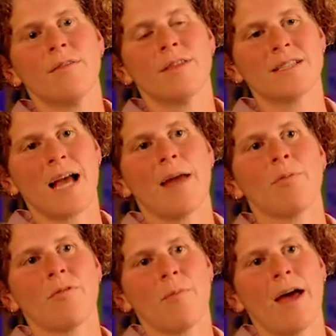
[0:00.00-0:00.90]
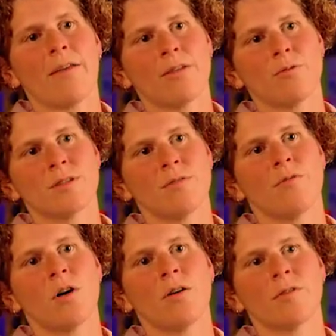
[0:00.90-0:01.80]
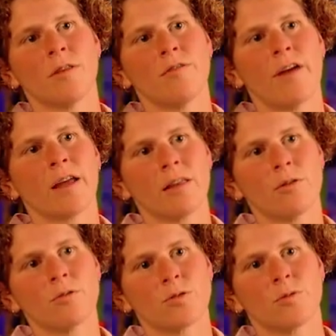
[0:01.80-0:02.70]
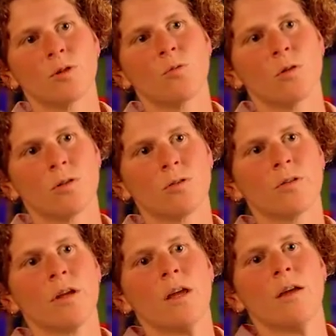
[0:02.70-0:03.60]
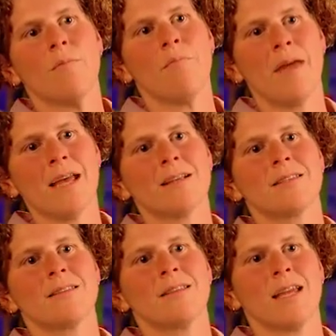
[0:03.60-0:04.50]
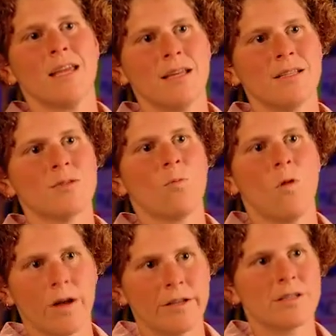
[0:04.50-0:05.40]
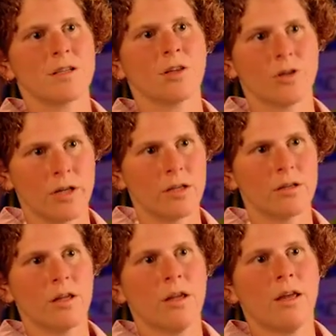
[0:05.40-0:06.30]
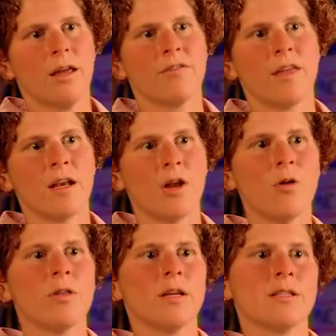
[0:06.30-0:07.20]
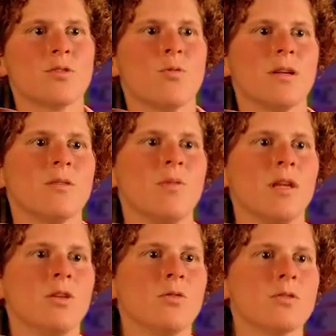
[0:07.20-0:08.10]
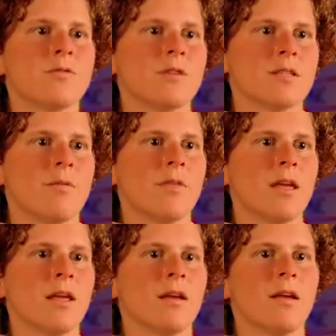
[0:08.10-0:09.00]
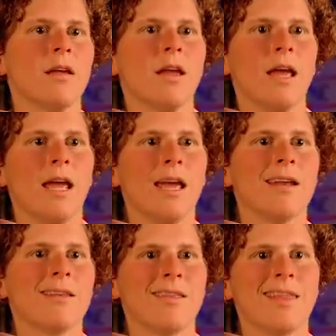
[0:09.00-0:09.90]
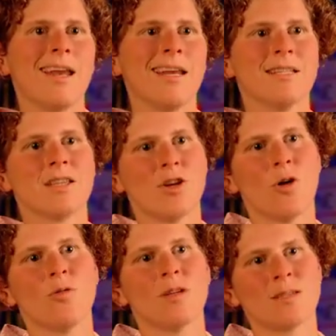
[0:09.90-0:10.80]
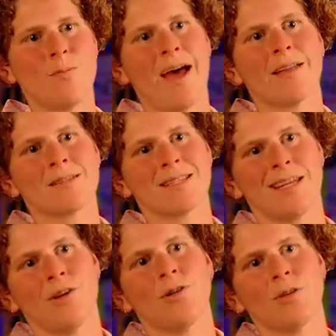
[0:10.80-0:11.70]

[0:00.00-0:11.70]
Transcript: the type of math that was involved, and the fact that it was real world makes the kids want to learn it. If they know that it is going to be used for something and that they need to know this math skill